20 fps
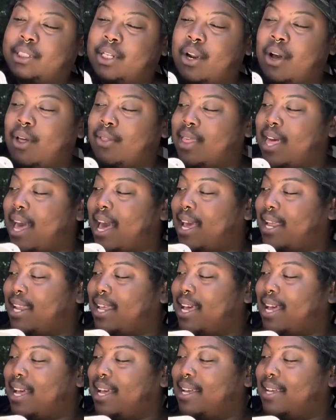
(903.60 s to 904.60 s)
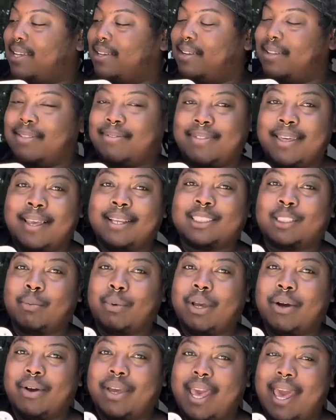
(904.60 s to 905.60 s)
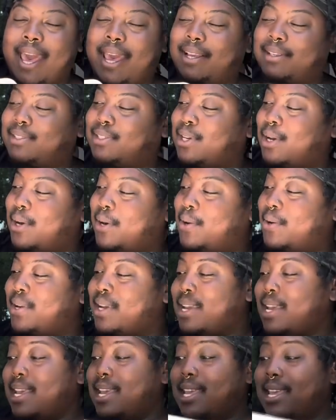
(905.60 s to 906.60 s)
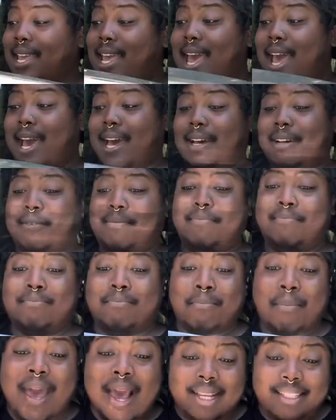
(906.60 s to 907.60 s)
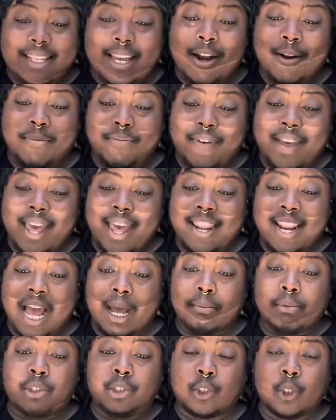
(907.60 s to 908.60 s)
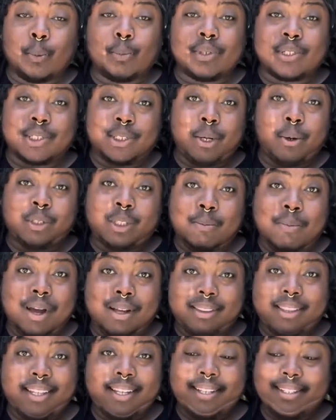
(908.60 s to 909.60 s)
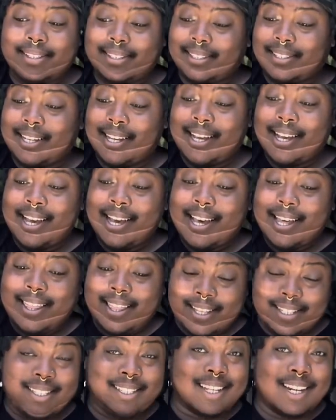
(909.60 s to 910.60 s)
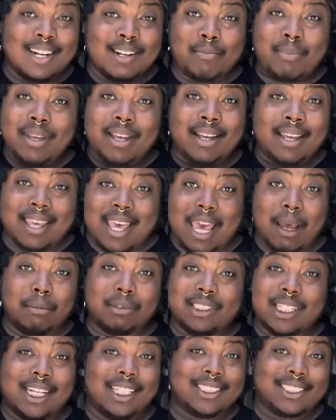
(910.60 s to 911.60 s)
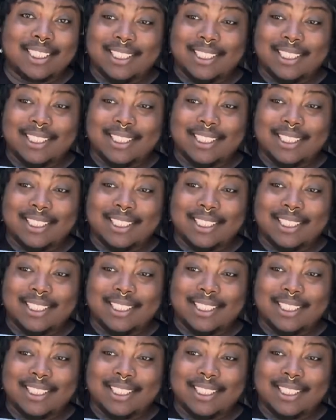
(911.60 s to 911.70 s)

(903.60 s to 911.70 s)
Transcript: and all that, things should be okay. So yeah, max air fan, I'm super stoked about this. This is gonna be a game changer.